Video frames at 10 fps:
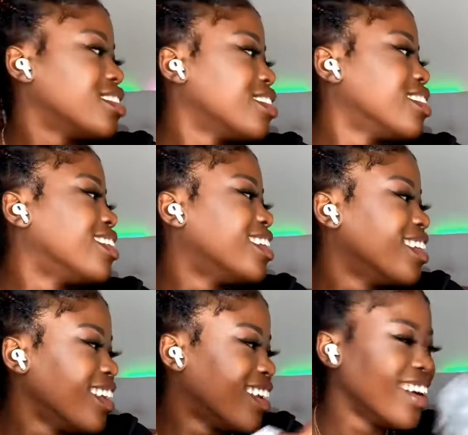
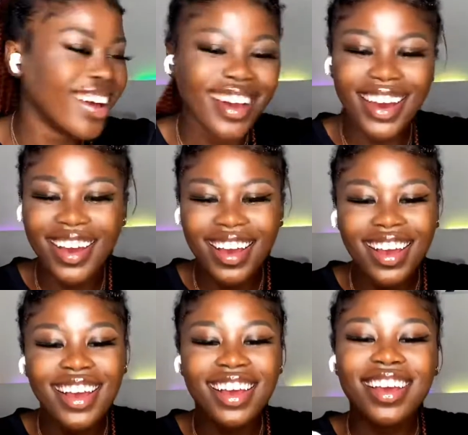
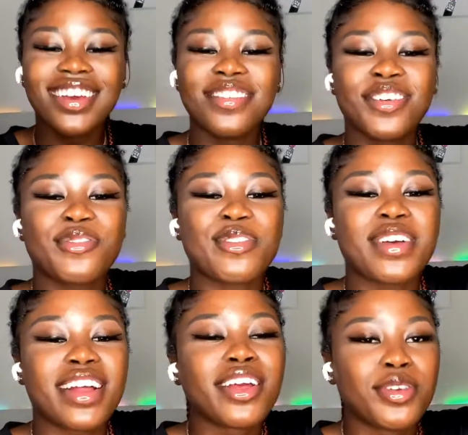If you're from
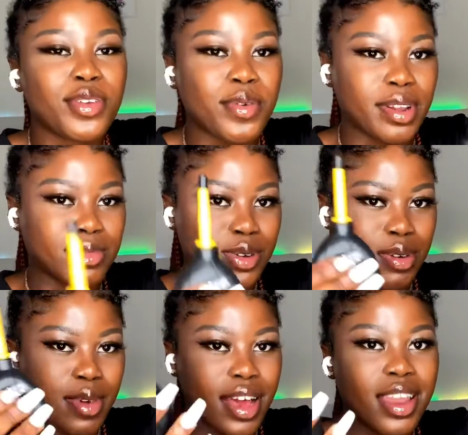Ghana, you know what I'm talking
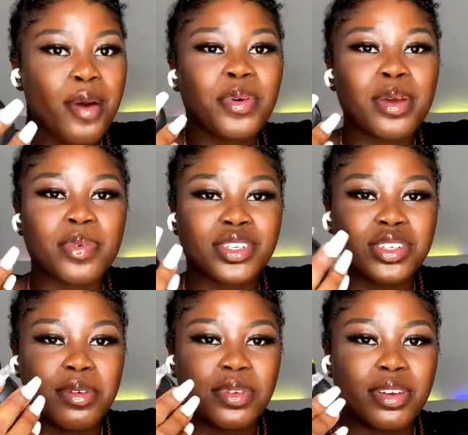about. And I'll put a picture
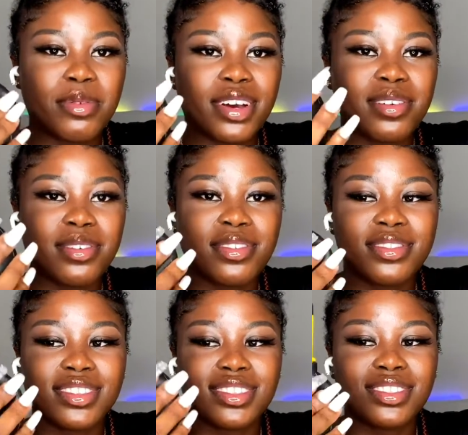up here, but
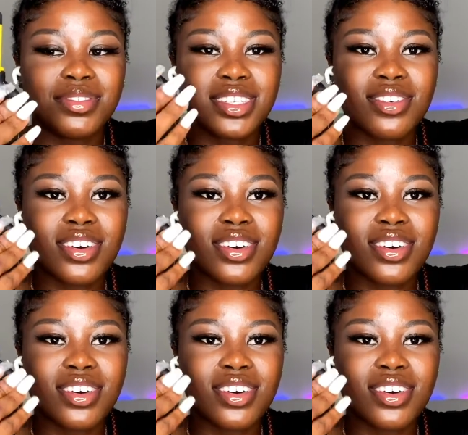what's all